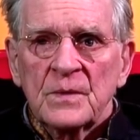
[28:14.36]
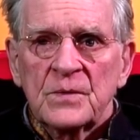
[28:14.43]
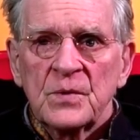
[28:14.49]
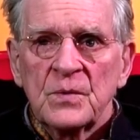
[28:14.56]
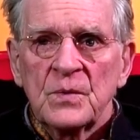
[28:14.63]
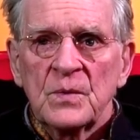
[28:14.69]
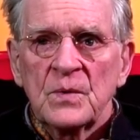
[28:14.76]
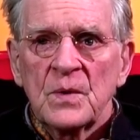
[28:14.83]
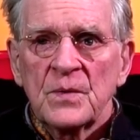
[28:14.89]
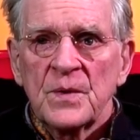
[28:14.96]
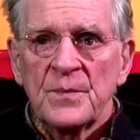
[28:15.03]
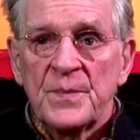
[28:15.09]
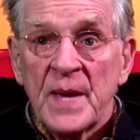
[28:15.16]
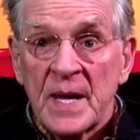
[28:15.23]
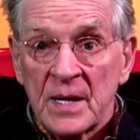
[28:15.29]
to the
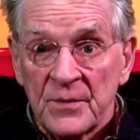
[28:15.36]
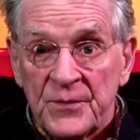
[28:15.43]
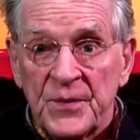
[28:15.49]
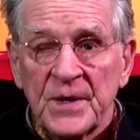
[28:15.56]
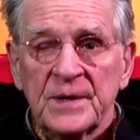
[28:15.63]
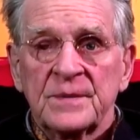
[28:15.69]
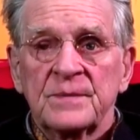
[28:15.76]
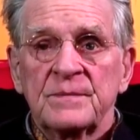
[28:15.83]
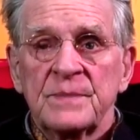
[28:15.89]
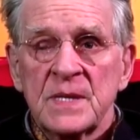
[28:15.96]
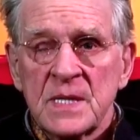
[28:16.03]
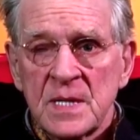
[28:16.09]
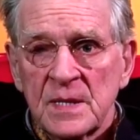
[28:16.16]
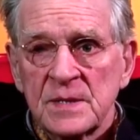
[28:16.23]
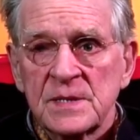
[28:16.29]
benefit
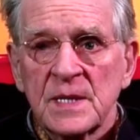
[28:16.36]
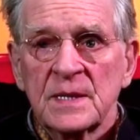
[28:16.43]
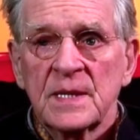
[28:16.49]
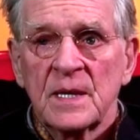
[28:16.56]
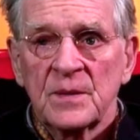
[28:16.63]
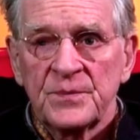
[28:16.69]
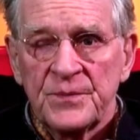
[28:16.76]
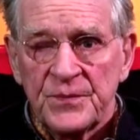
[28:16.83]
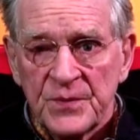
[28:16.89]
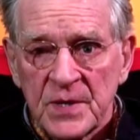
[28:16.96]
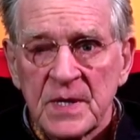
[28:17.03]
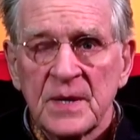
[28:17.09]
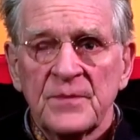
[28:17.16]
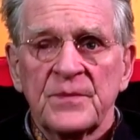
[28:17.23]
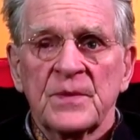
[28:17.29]
beings and help
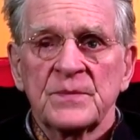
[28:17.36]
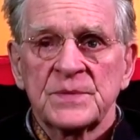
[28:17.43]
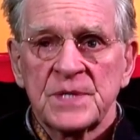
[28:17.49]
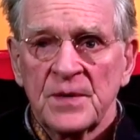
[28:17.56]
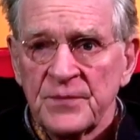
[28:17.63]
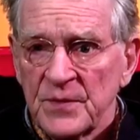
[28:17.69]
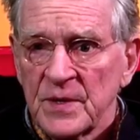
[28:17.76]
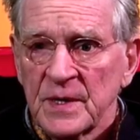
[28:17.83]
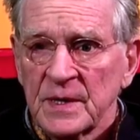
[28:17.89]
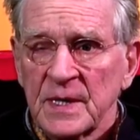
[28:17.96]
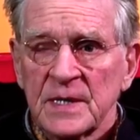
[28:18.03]
free them from suffering.